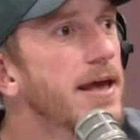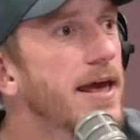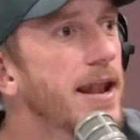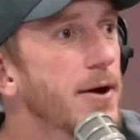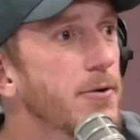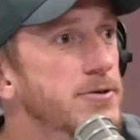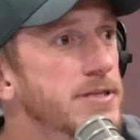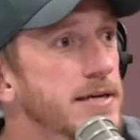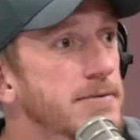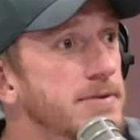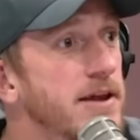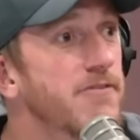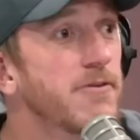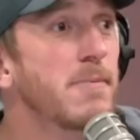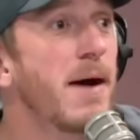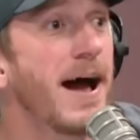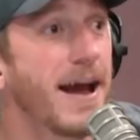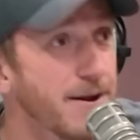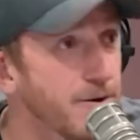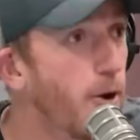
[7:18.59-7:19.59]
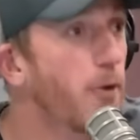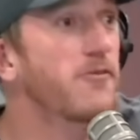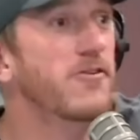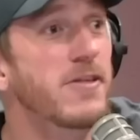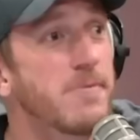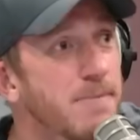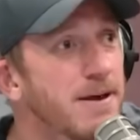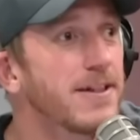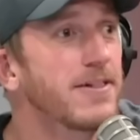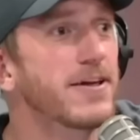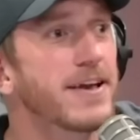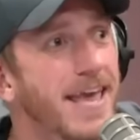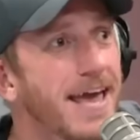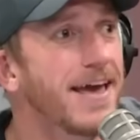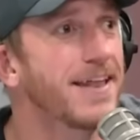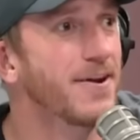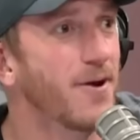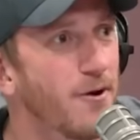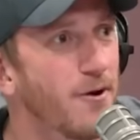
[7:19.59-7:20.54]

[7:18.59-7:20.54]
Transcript: And I was like, never mind, over the middle again.